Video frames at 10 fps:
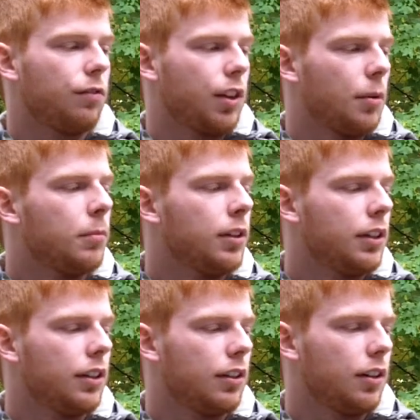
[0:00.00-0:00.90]
love them.
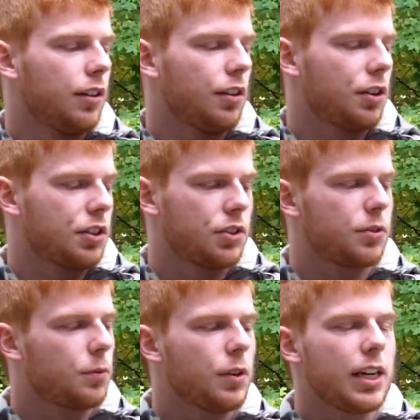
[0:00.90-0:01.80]
They're
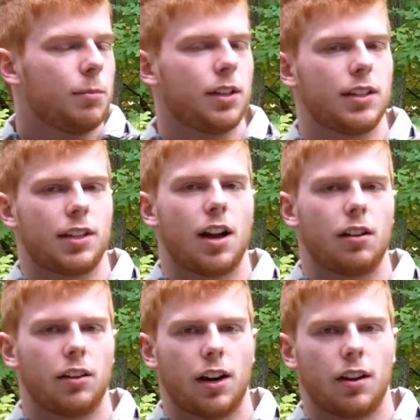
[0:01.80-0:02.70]
extremely
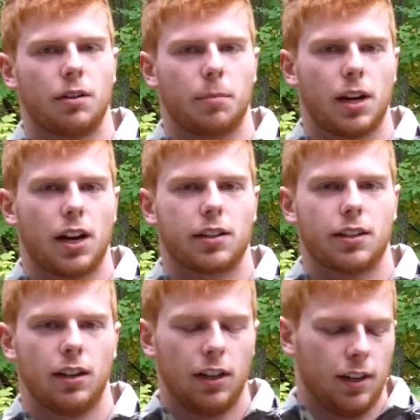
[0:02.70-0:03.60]
solid out of the
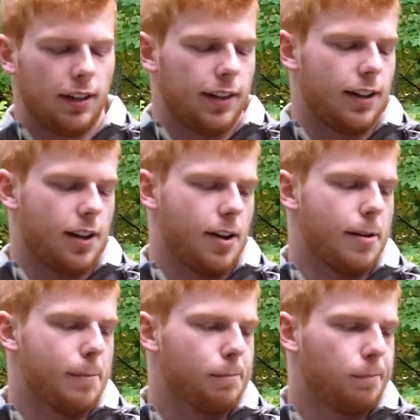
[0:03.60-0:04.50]
box.
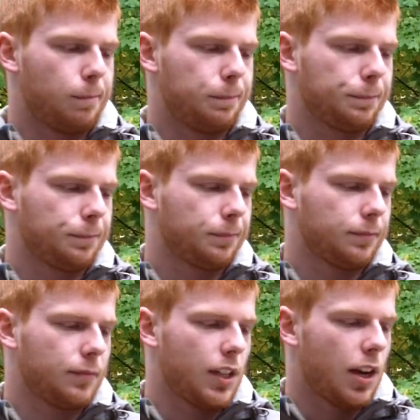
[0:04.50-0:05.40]

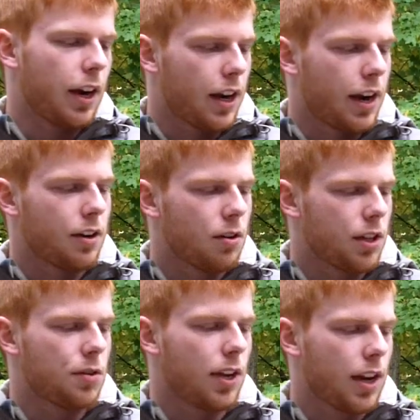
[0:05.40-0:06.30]
I know
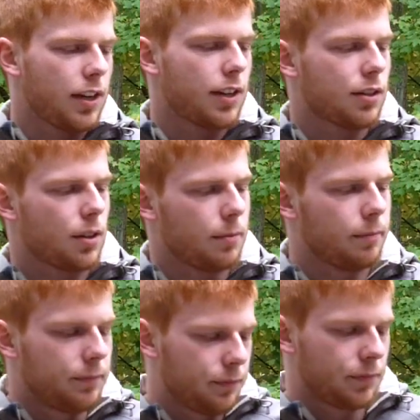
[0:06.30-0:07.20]
that you can get
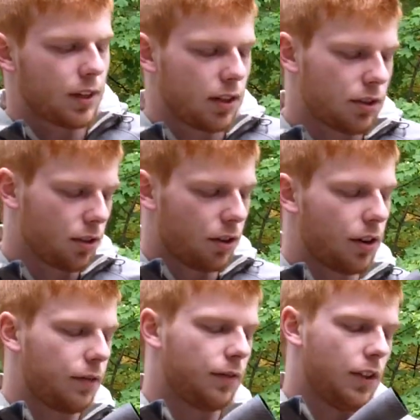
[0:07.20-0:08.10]
some
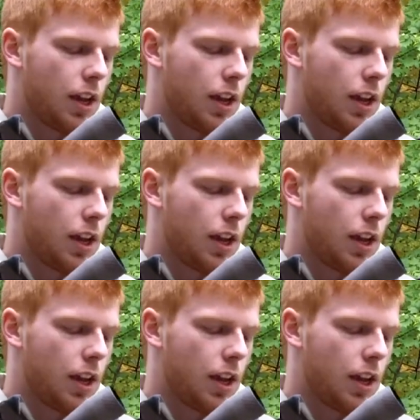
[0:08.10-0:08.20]
certain